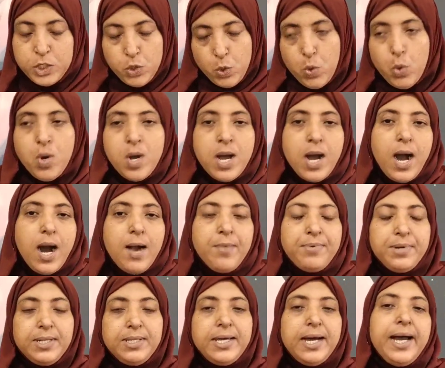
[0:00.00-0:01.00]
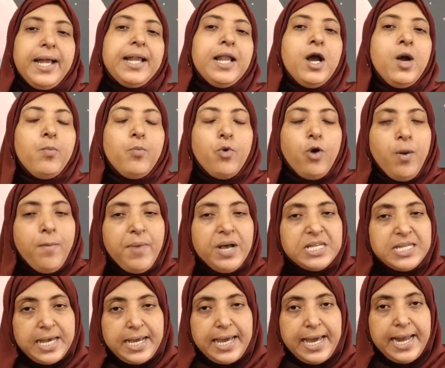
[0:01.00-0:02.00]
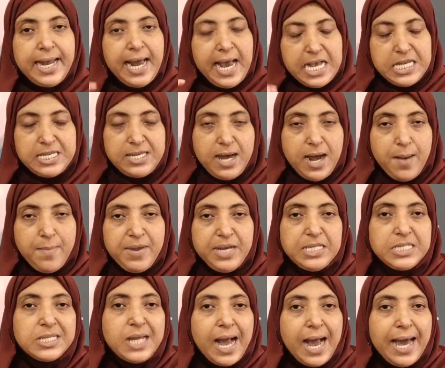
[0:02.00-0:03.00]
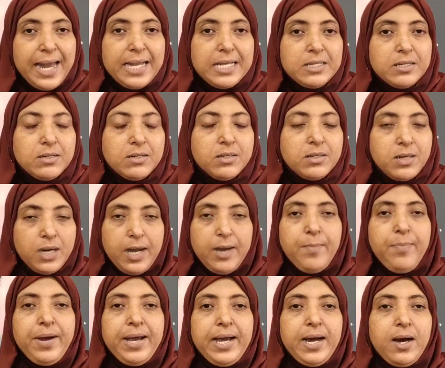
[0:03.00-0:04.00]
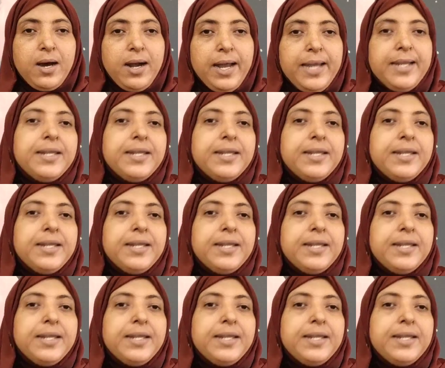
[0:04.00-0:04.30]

So after that, Muhammad II established another empire.